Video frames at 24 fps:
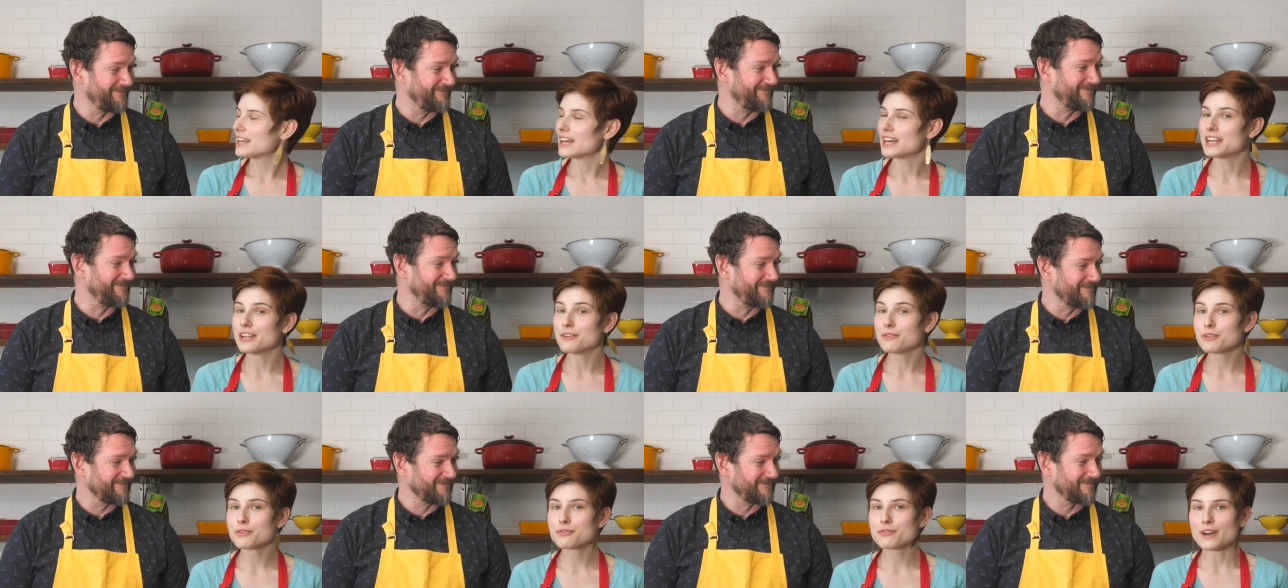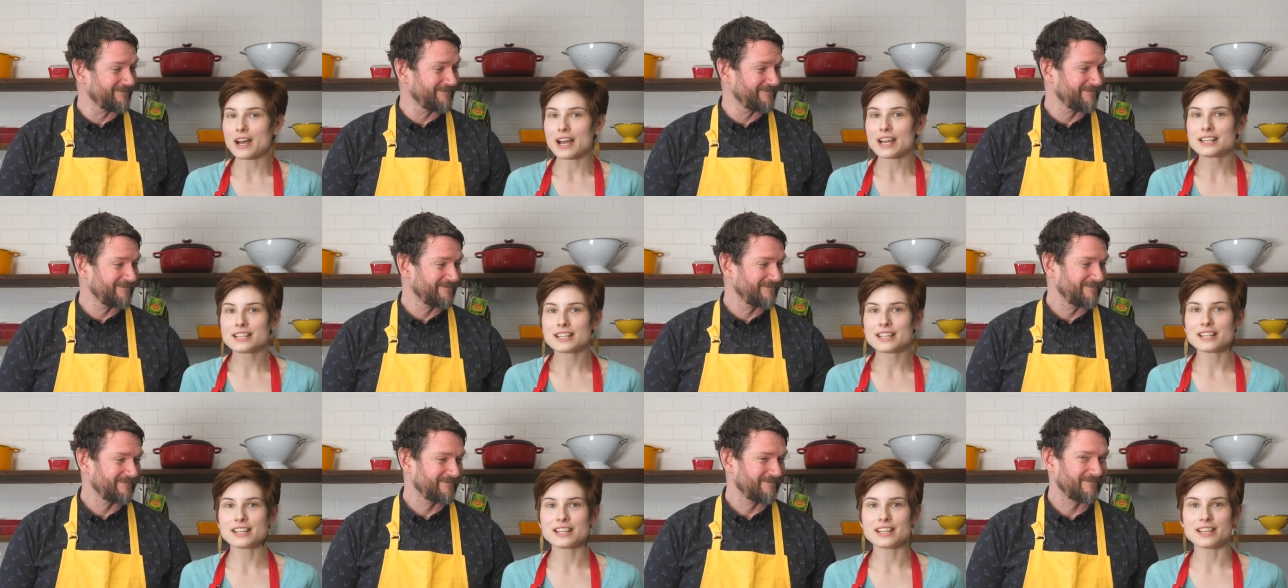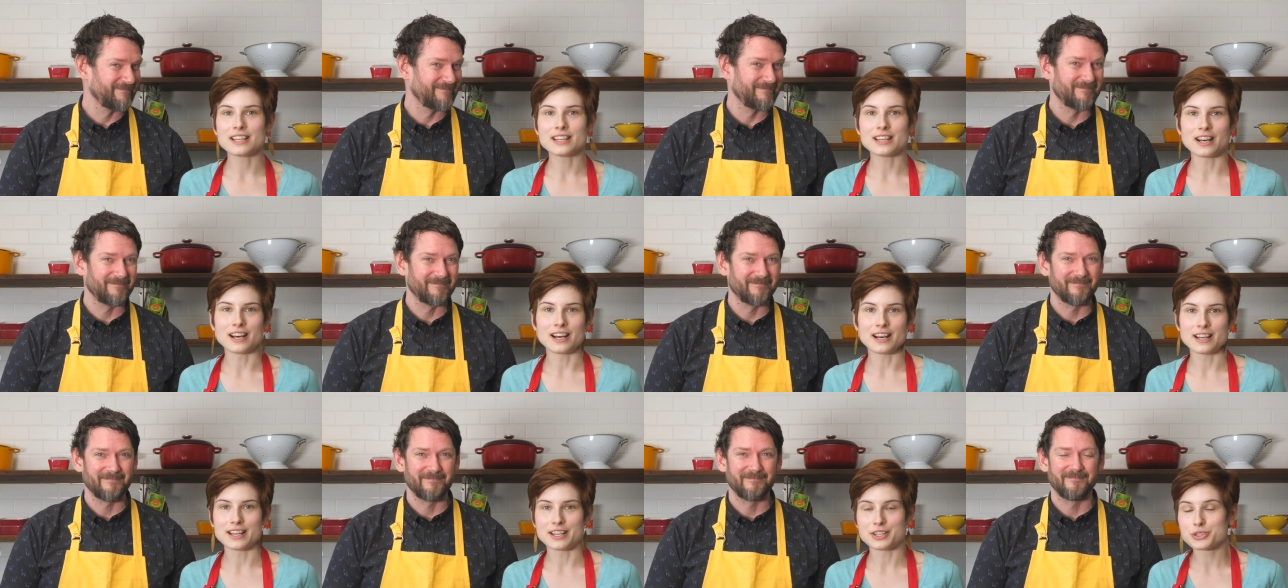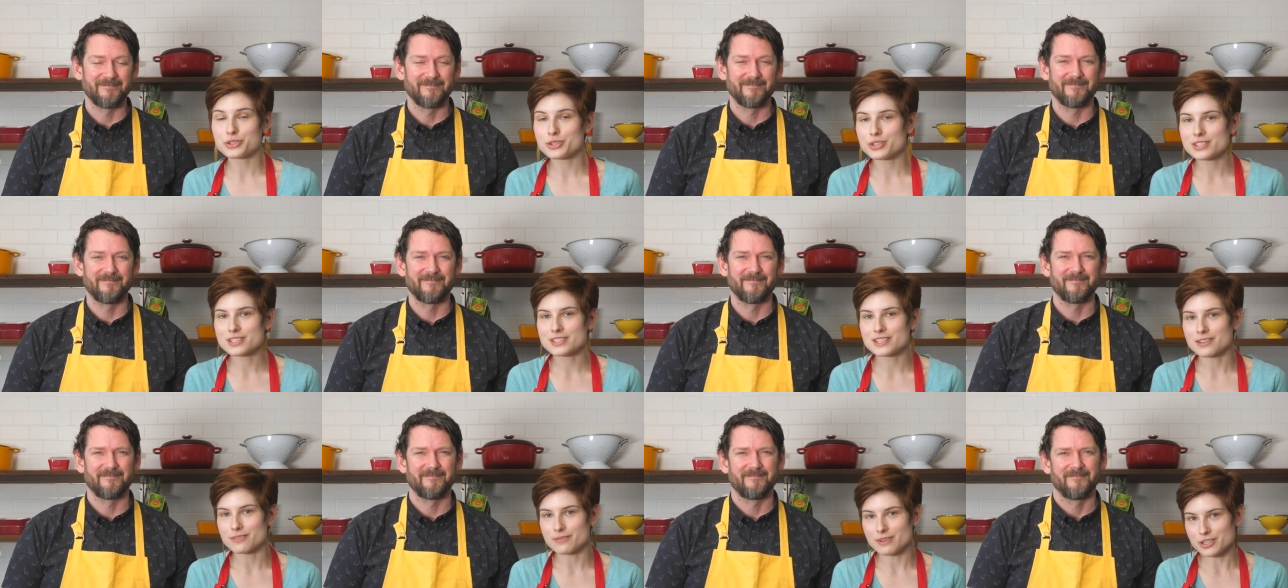Speaker 1: And if you find any
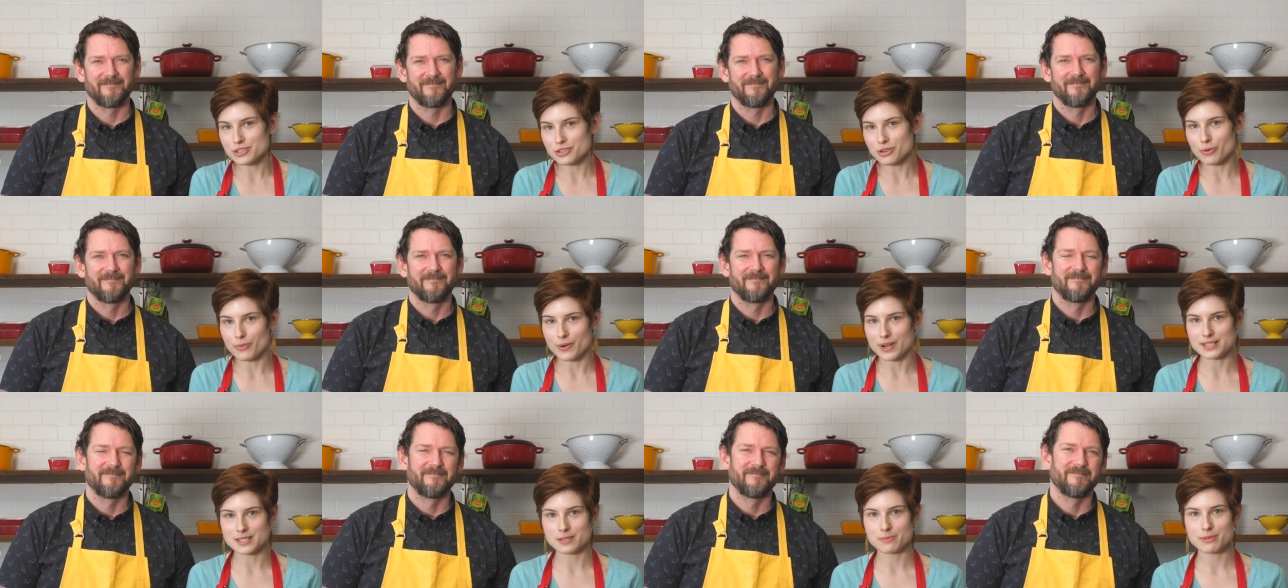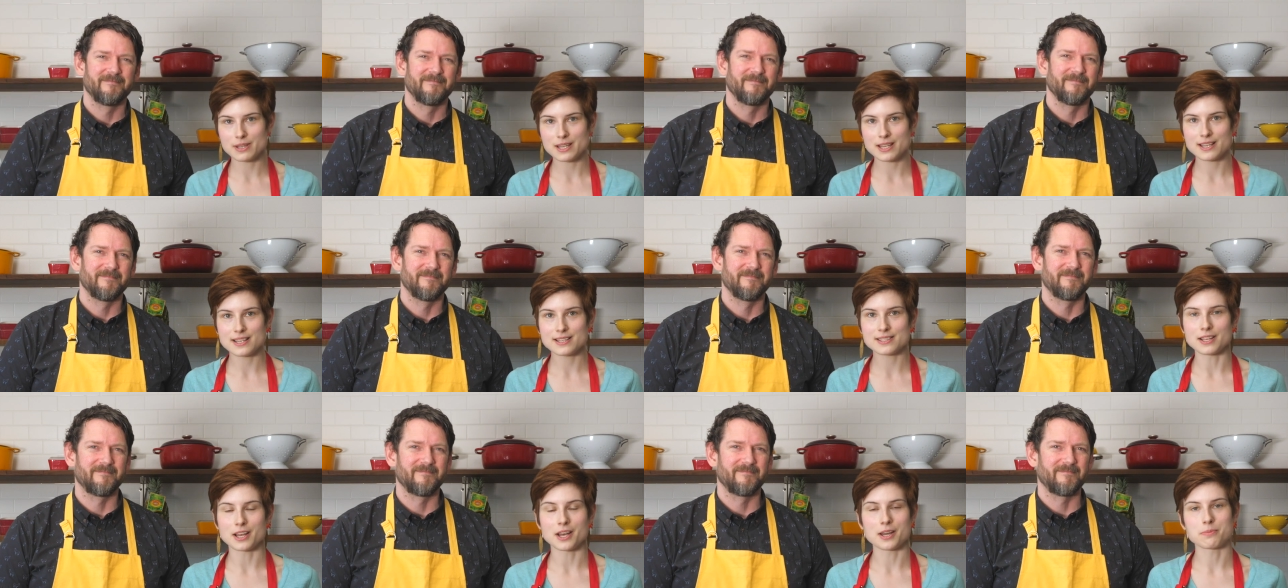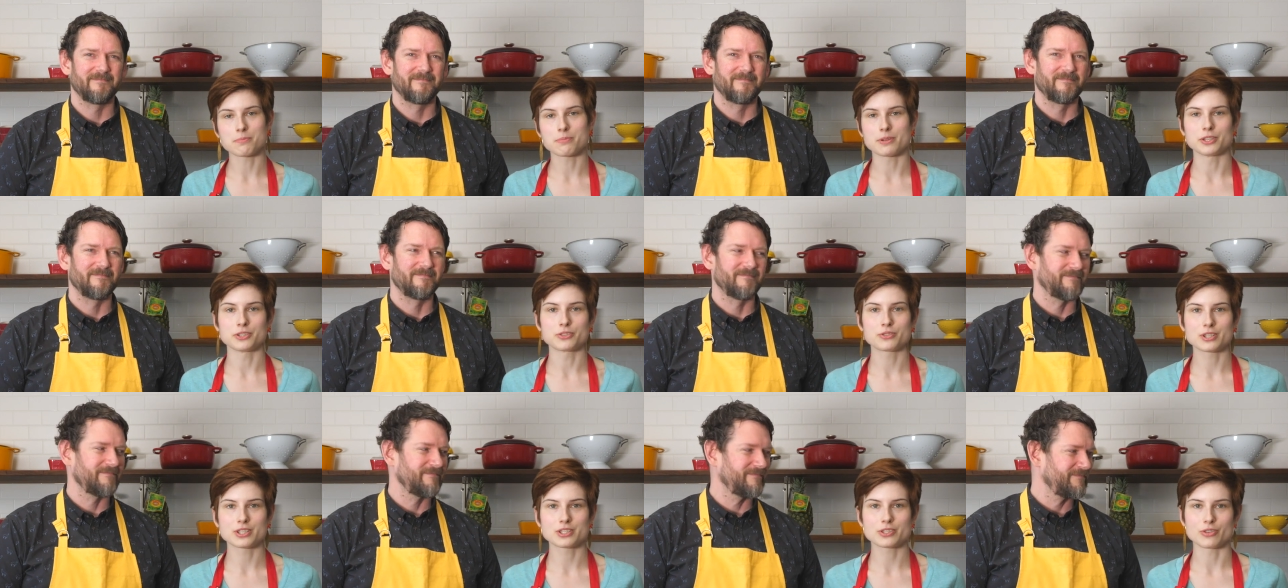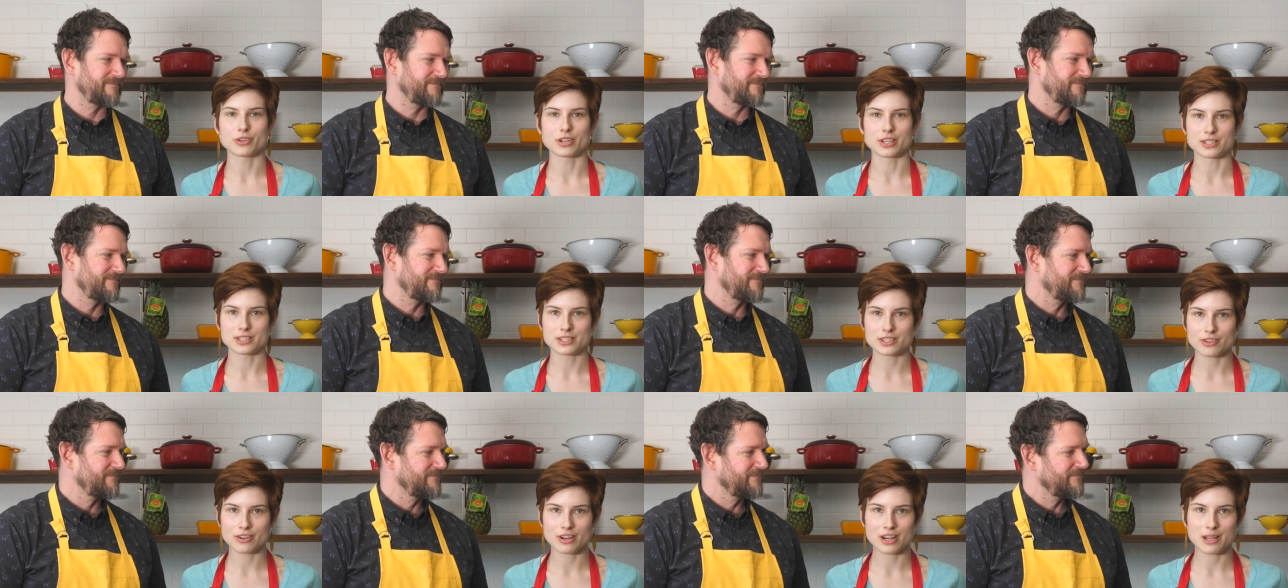interesting retro recipes on Pinterest or
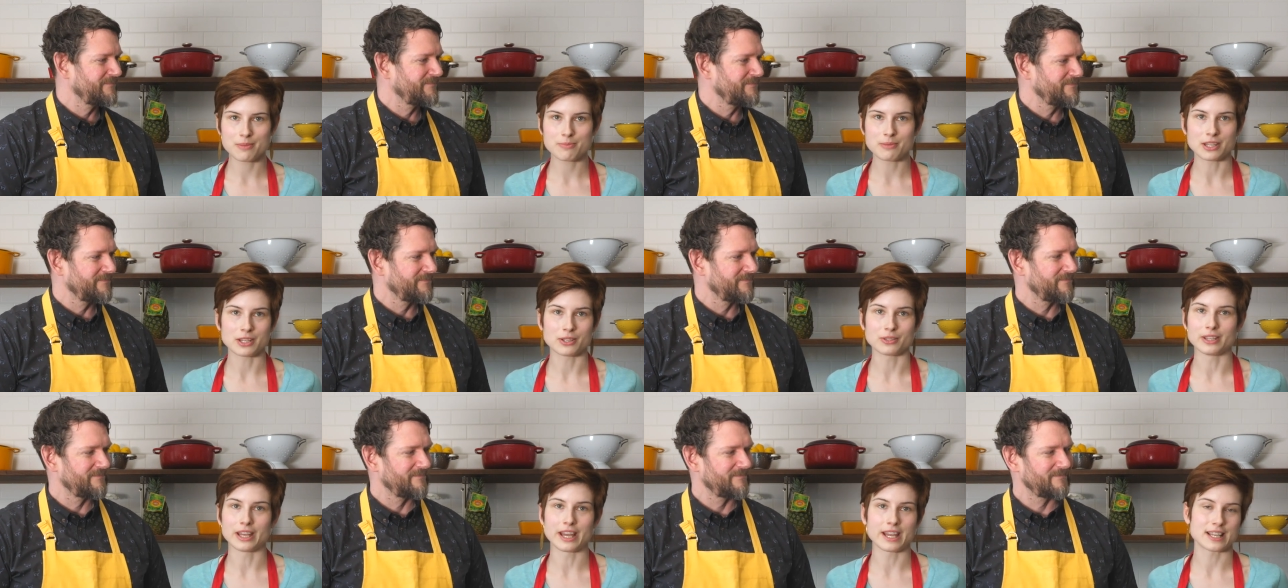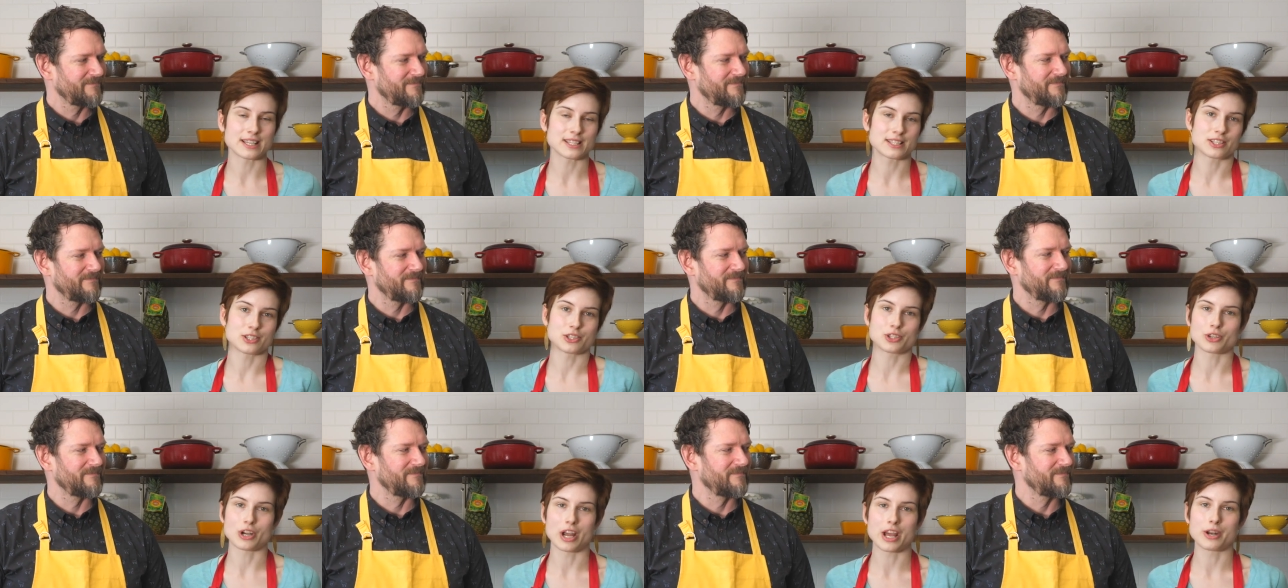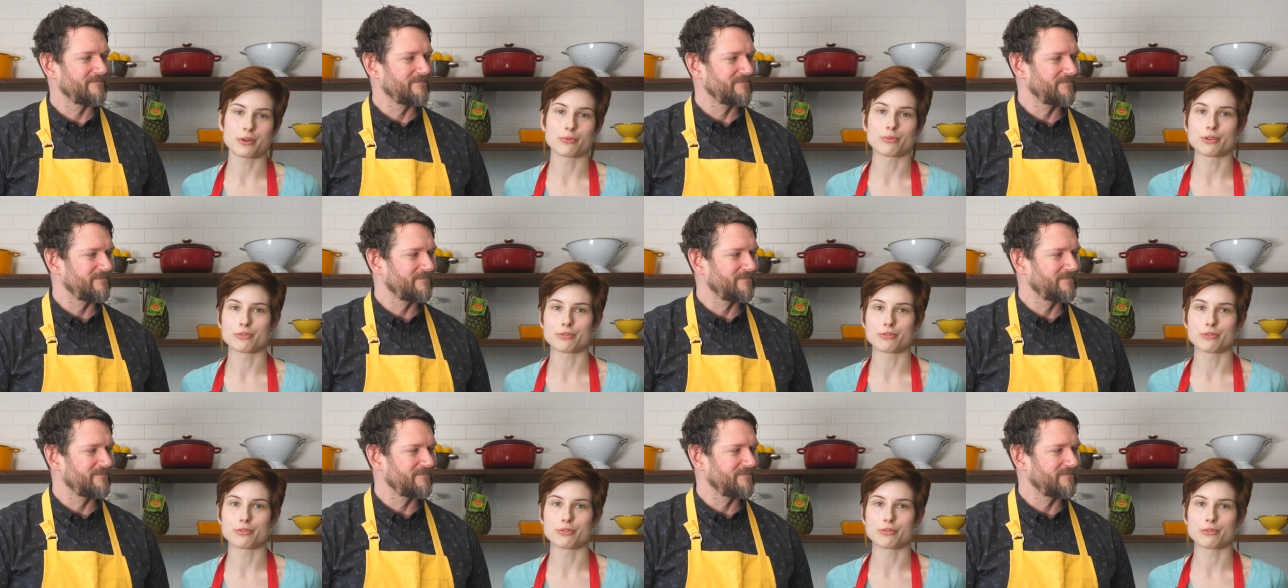Instagram that you'd like us to try to